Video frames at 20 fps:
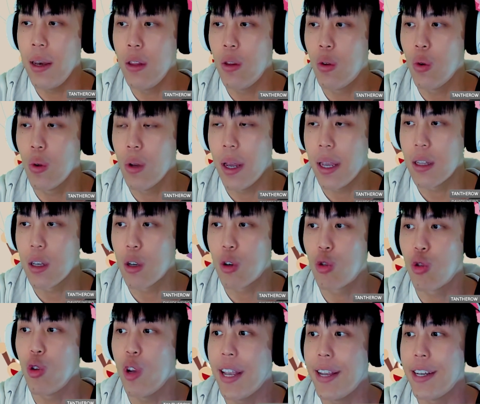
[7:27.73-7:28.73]
into like the
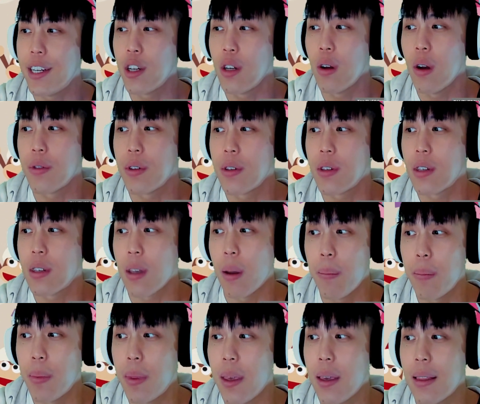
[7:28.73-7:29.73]
creation of
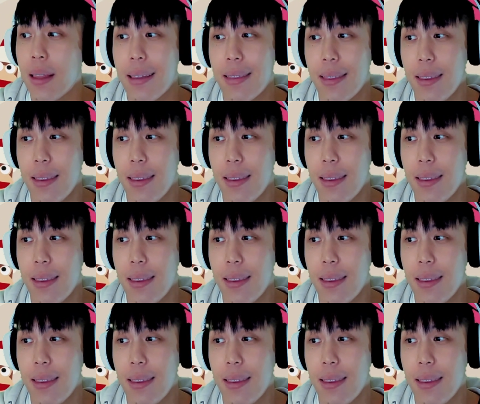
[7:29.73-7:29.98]
something like